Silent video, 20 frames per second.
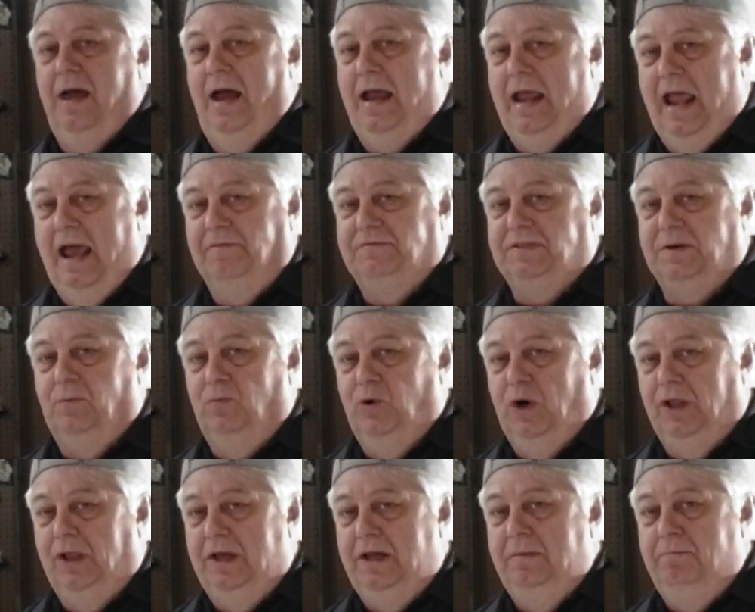I have some
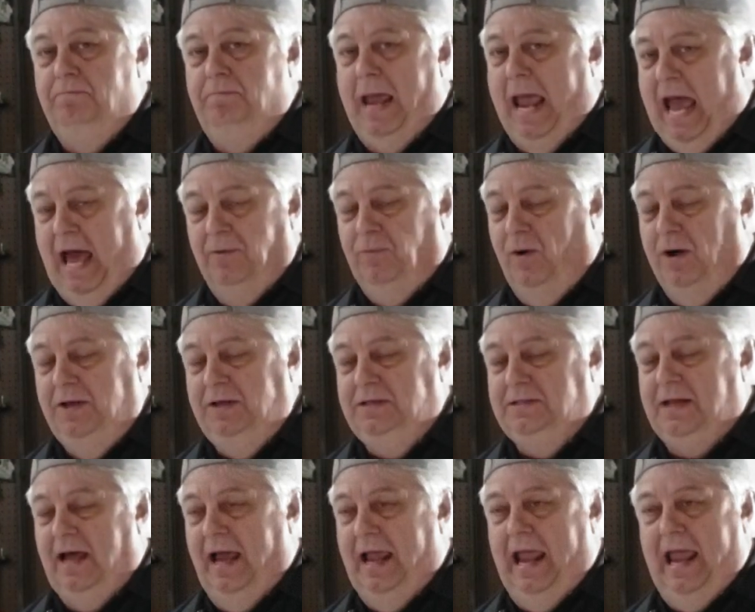really bad
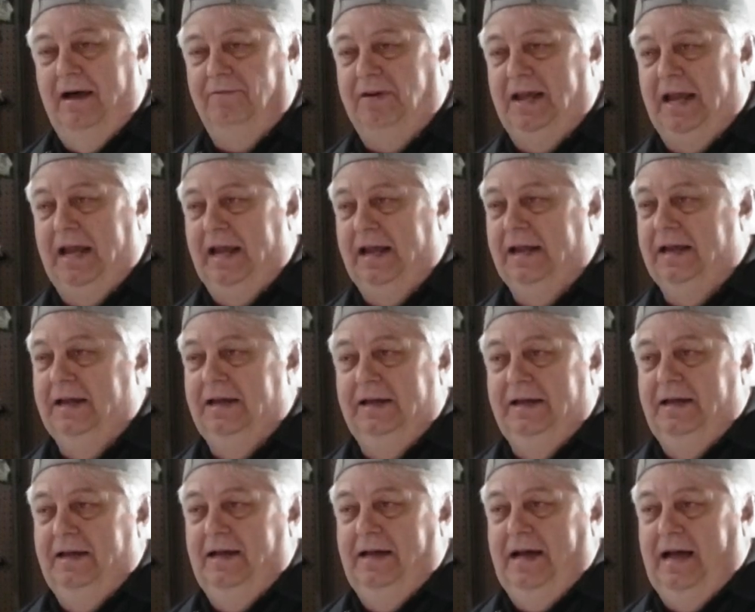ones. I have a,
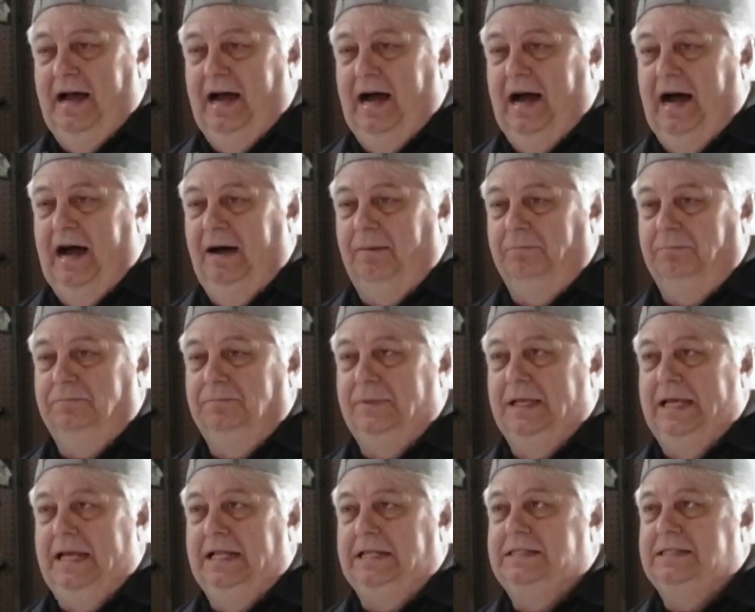um,
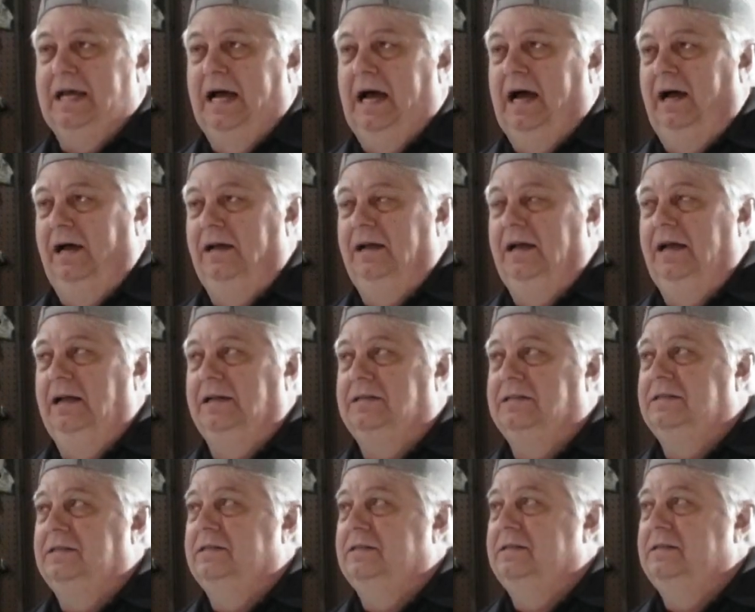it's a, uh,
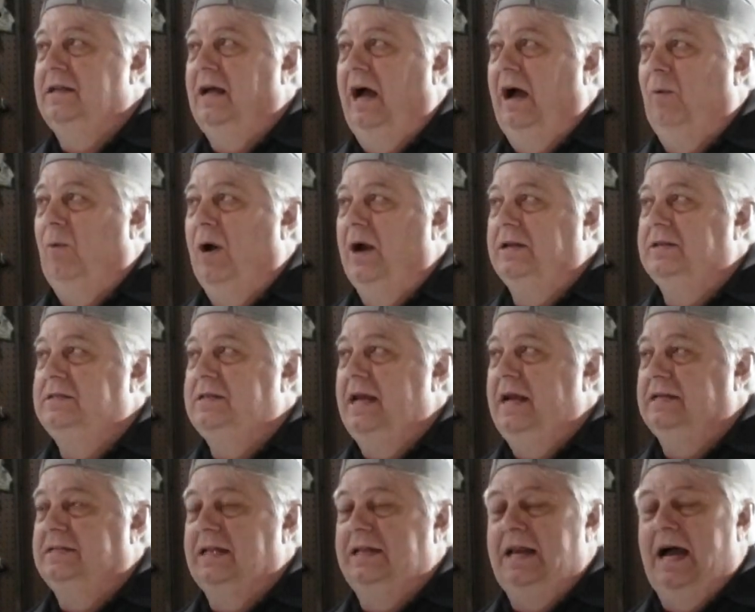it's, I want to say
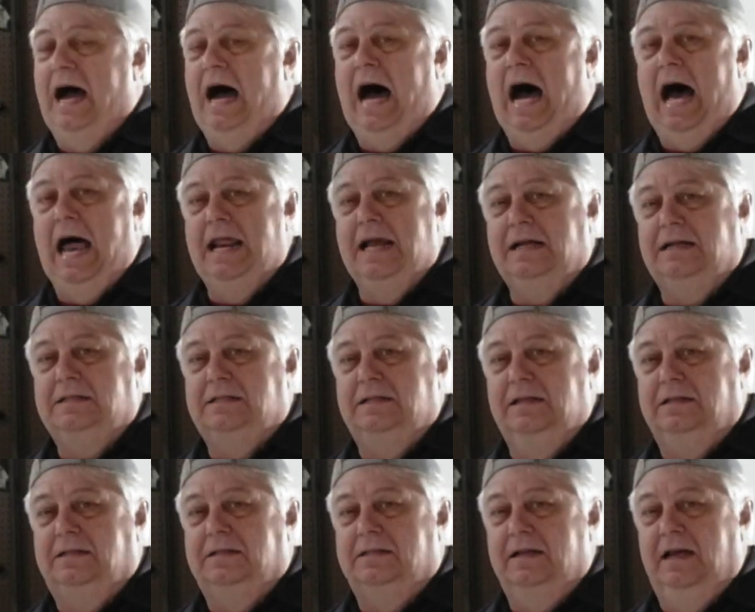it's an onyx.
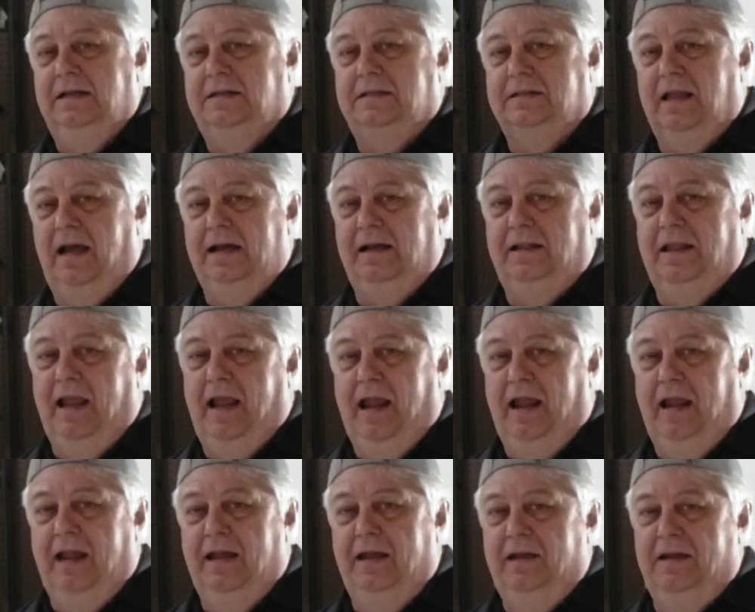It's, it's like
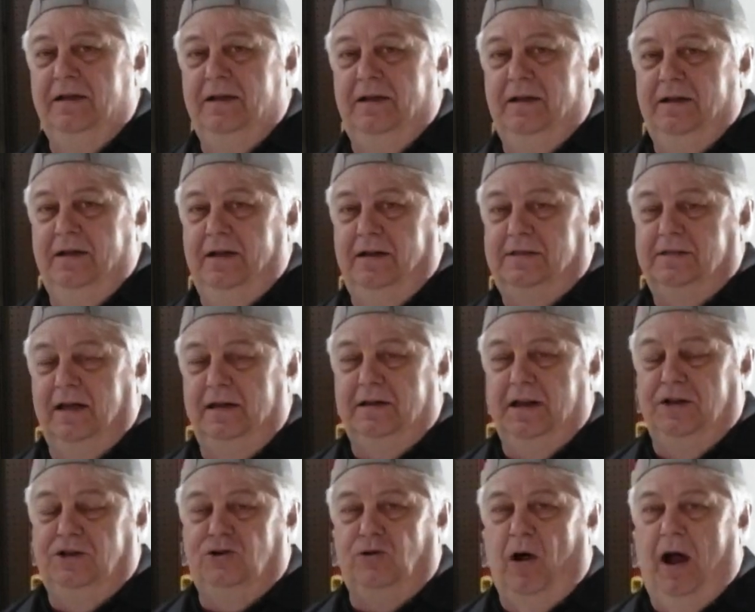they, it's like
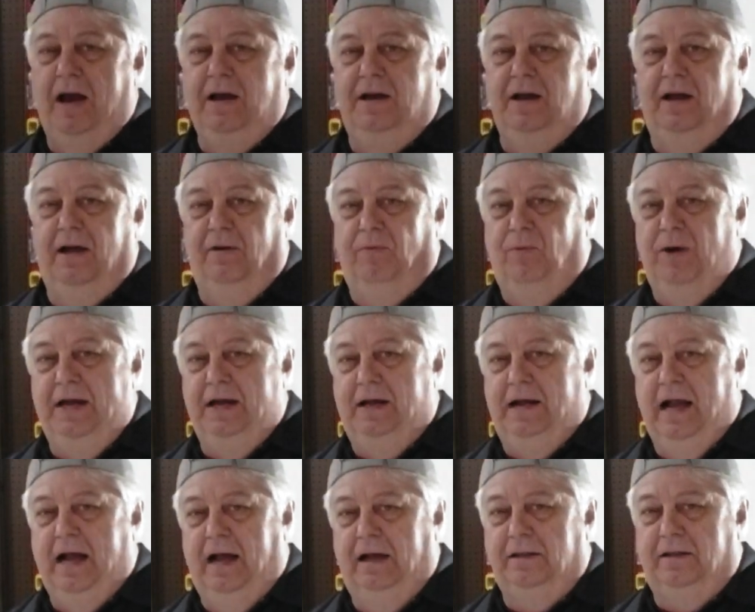they tried to,
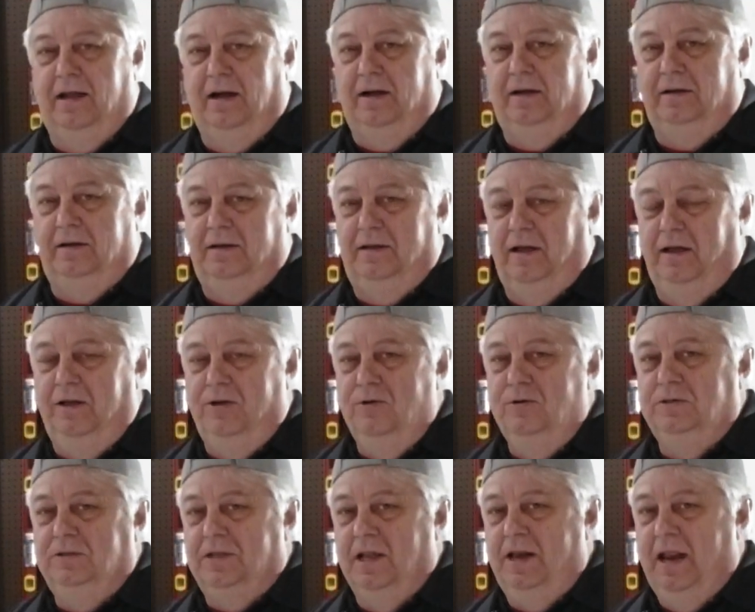re, to, to
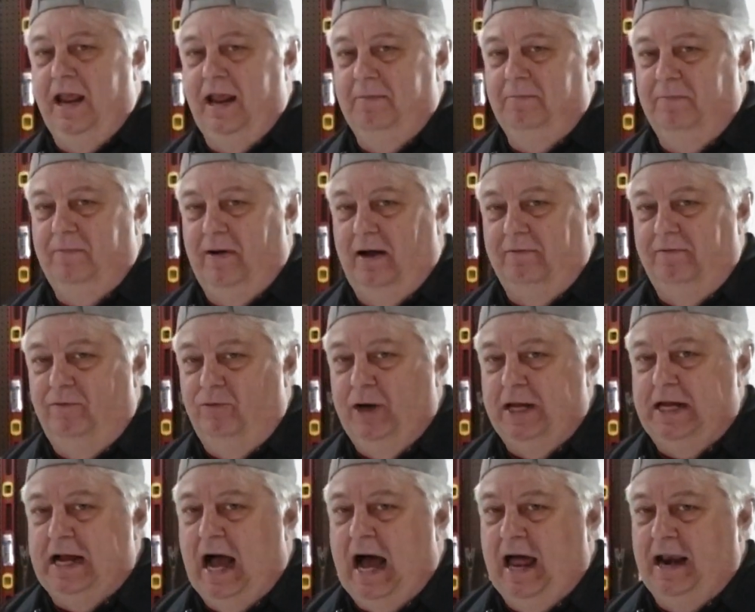use the name of
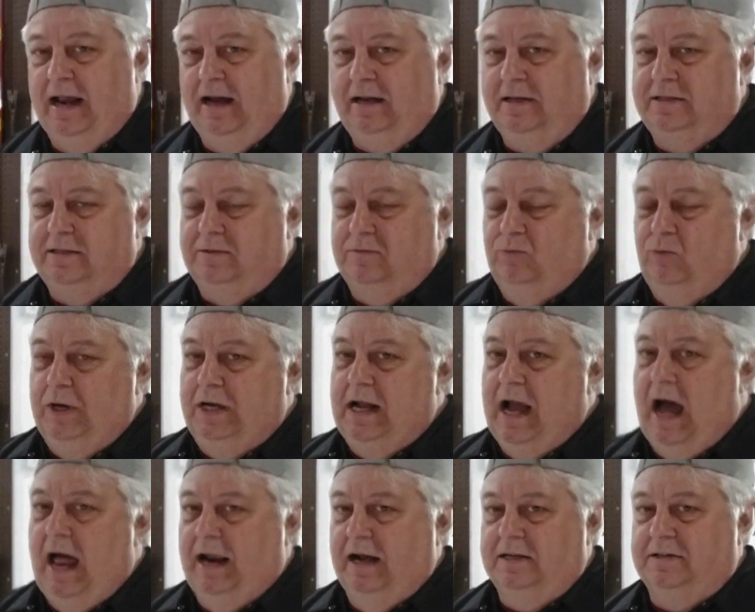Reconyx.
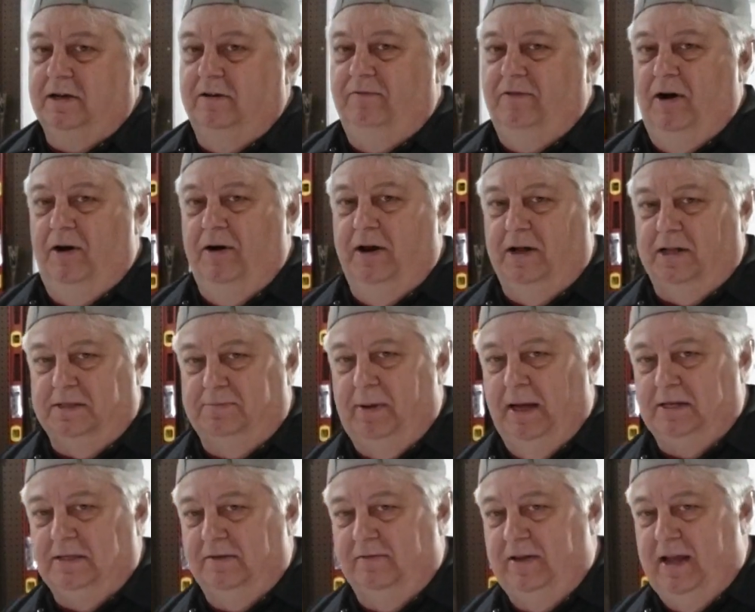Reconyx are very
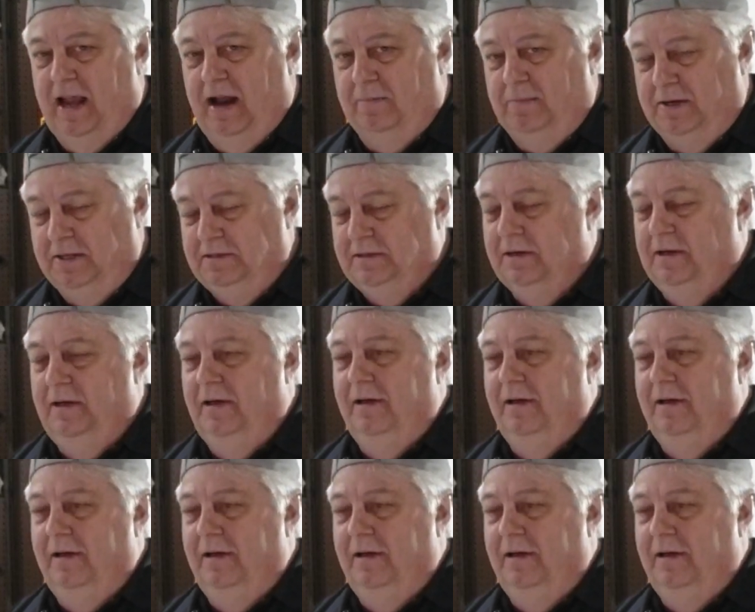expensive cameras.